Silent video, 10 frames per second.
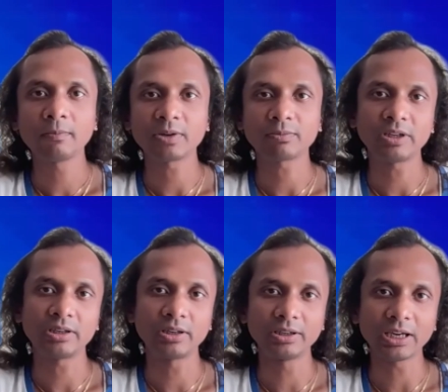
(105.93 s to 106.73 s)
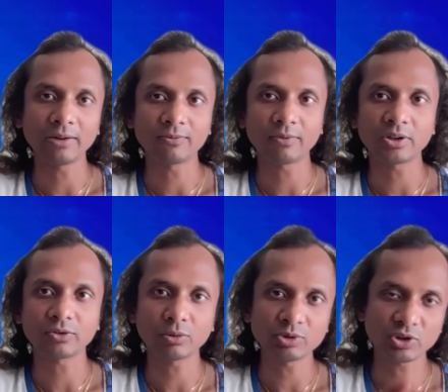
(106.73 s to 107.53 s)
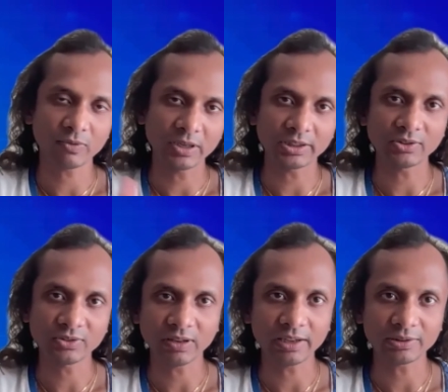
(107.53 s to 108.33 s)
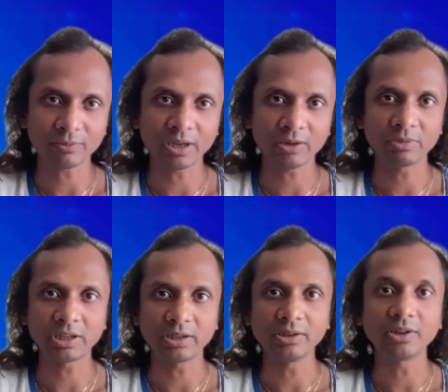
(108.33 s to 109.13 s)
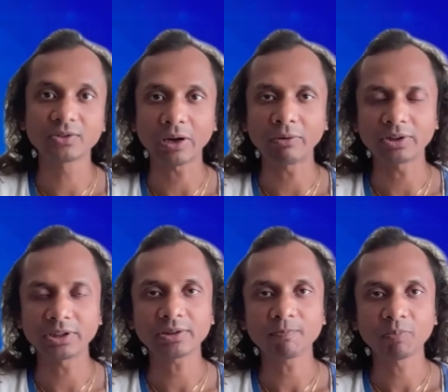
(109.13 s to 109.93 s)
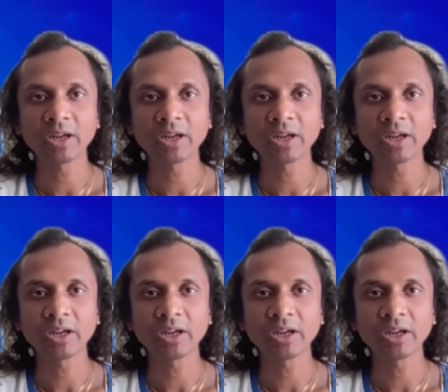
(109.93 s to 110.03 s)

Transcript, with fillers: but we didn't have uh, so much of latency like the way we discovered it.